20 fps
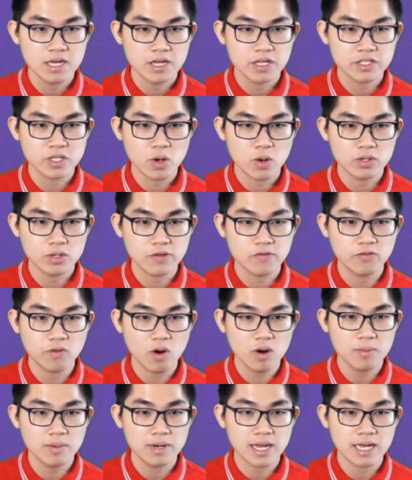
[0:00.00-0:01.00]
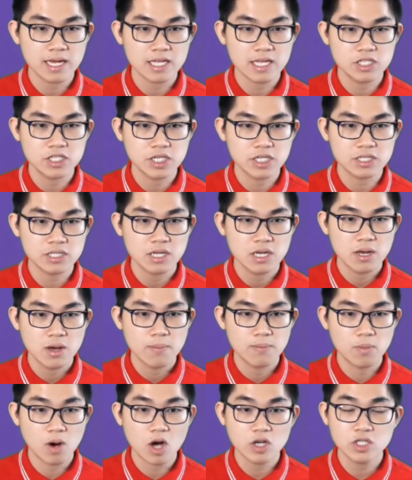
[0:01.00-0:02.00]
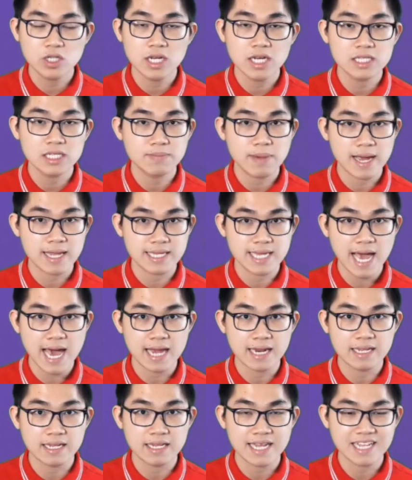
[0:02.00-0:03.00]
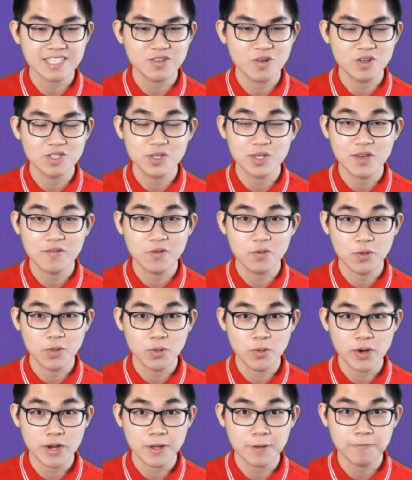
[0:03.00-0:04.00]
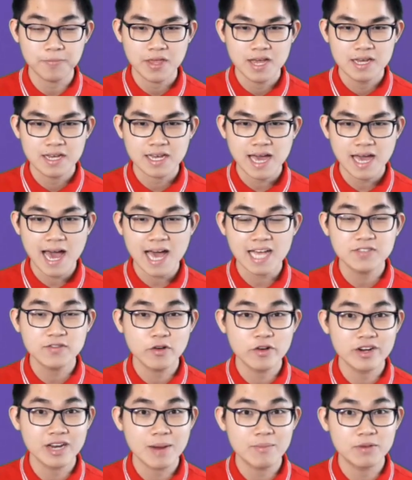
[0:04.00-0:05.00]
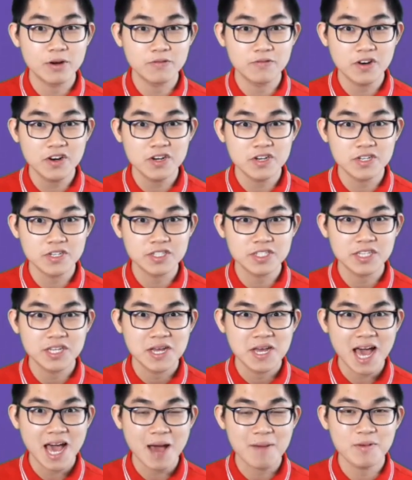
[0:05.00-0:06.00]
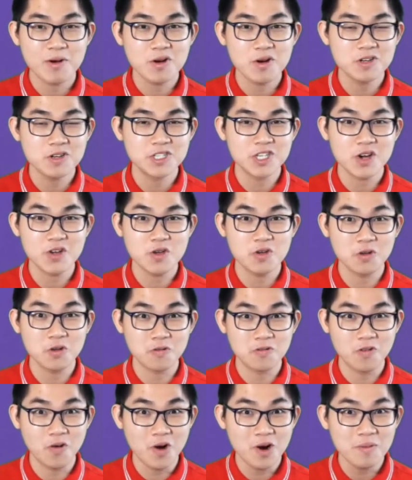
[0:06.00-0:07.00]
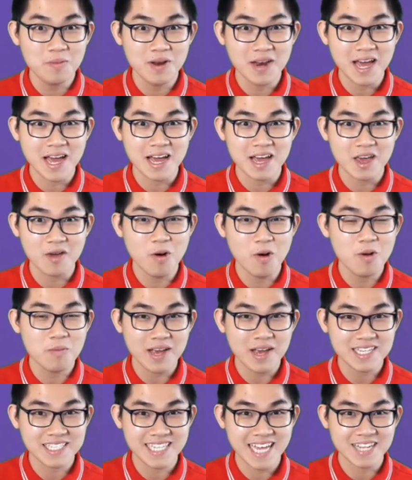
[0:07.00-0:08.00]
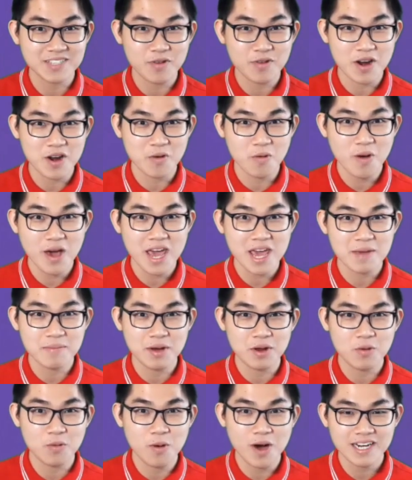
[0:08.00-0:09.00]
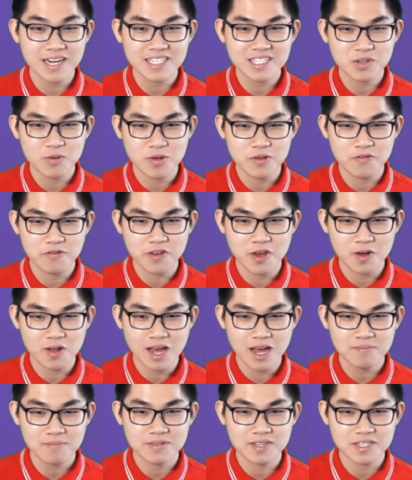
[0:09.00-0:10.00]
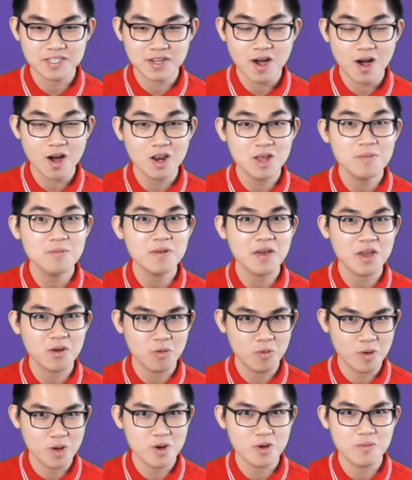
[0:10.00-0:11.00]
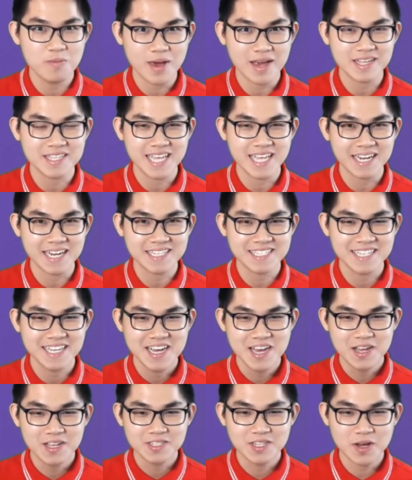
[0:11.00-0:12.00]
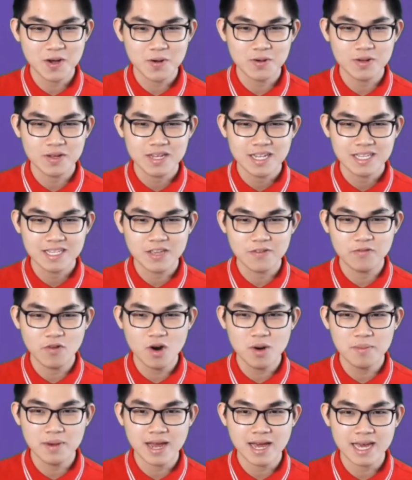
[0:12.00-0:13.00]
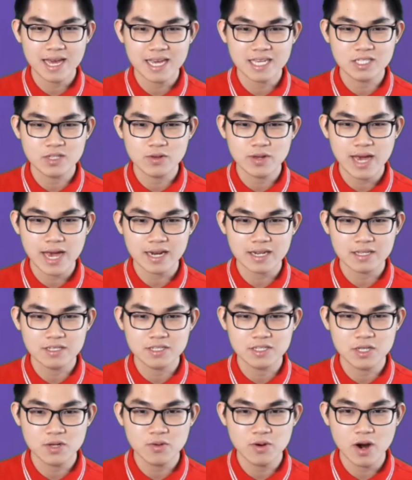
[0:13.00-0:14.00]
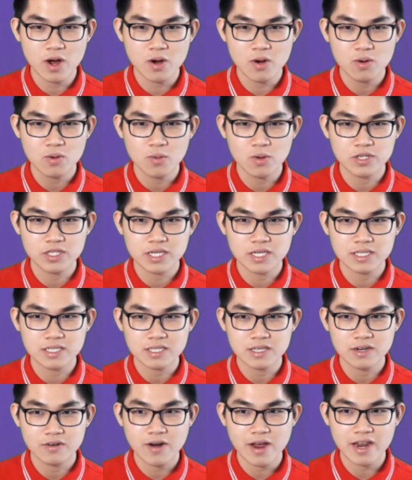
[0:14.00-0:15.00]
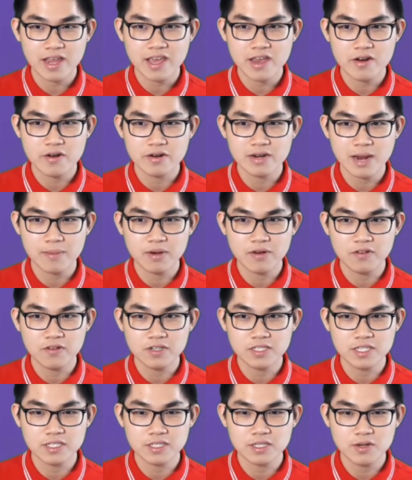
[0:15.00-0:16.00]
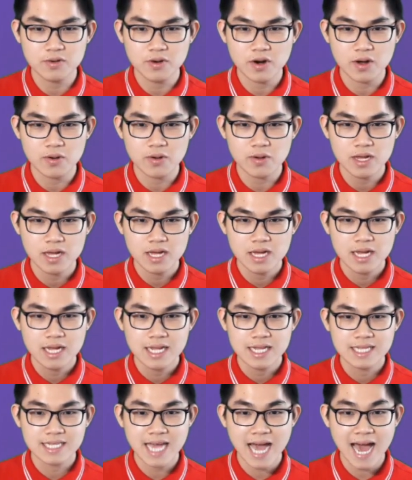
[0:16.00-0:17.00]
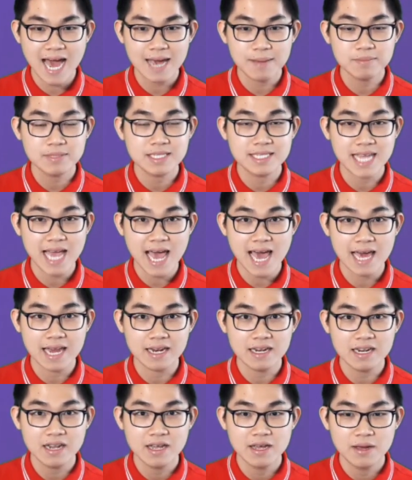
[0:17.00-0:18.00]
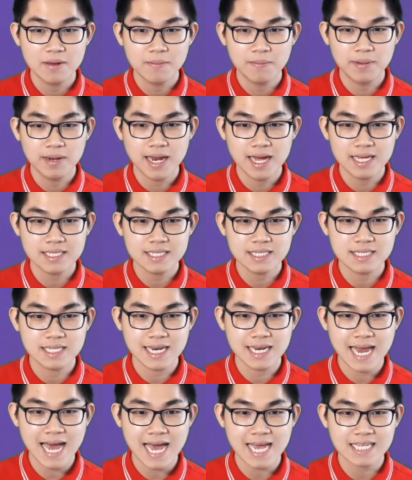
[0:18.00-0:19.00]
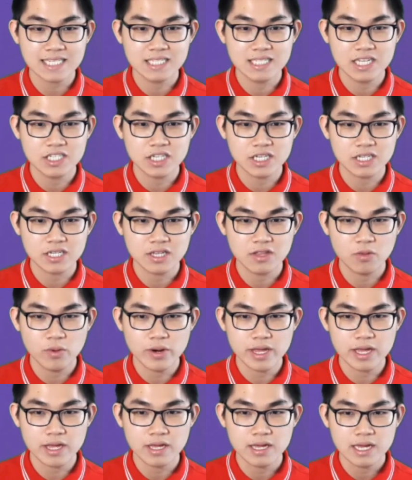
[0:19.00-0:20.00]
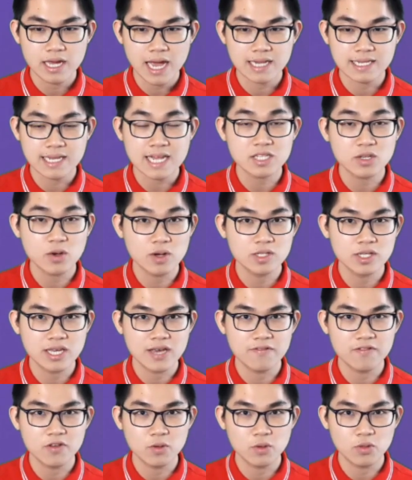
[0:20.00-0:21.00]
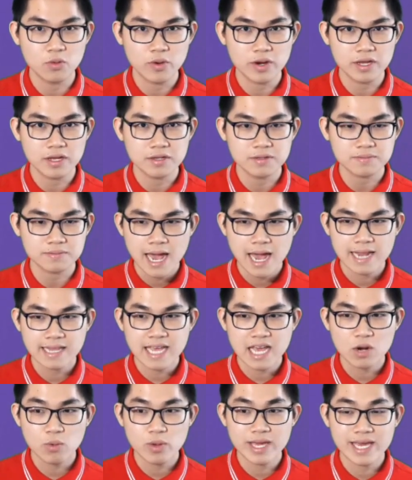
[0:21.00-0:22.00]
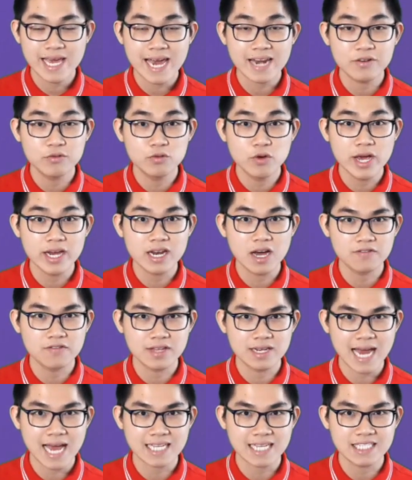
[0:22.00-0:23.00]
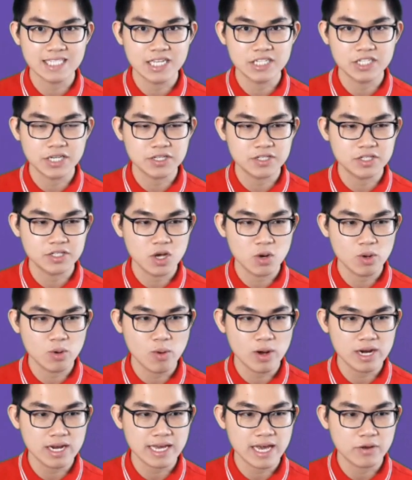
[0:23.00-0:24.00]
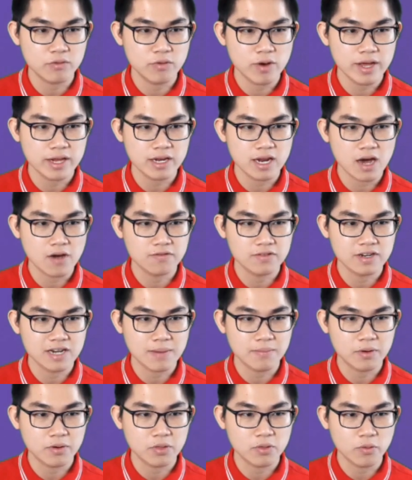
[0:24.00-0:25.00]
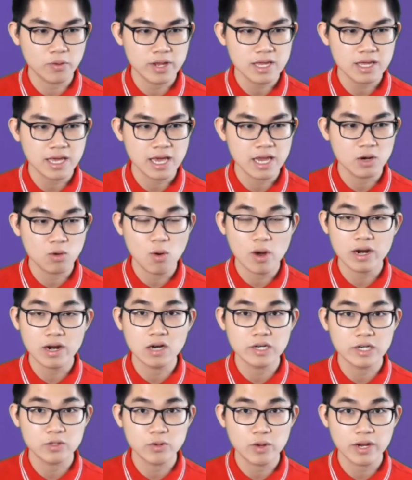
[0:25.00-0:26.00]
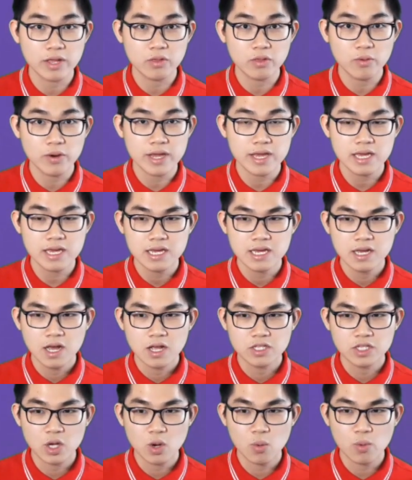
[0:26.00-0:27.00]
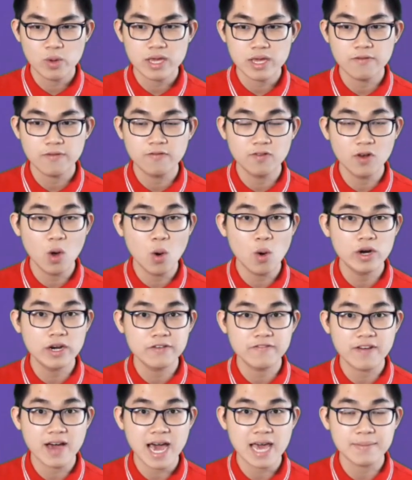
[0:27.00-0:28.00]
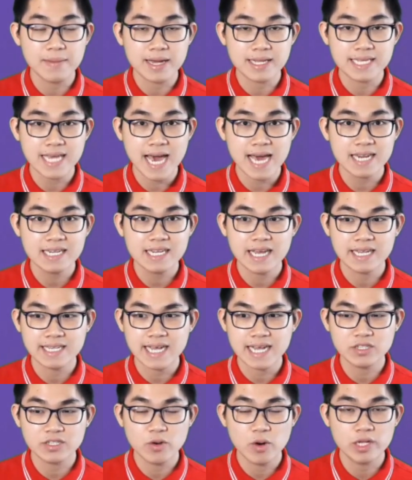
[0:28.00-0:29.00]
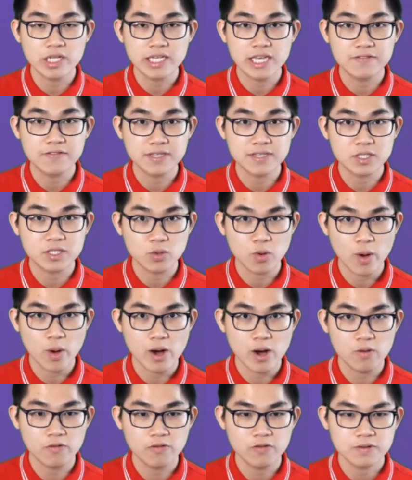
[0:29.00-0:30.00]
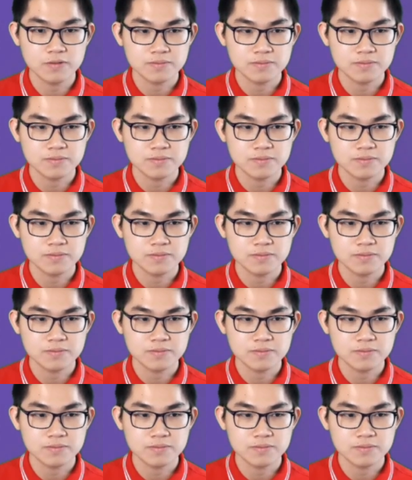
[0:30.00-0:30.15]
So the formula is just modulus by 10. That's going to give you 3. As for num reverse, I'm going to show you the formula. It won't make sense right away, but once we fill up this column, it will make sense. So the formula is you get 0, which is right here, num reverse is 0, times 10 plus the last digit 3, and that's going to give you 3. And then we get rid of the last digit. So we want to get rid of the number 3 in 123. So we floor divide by 10, and that's going to give us 12.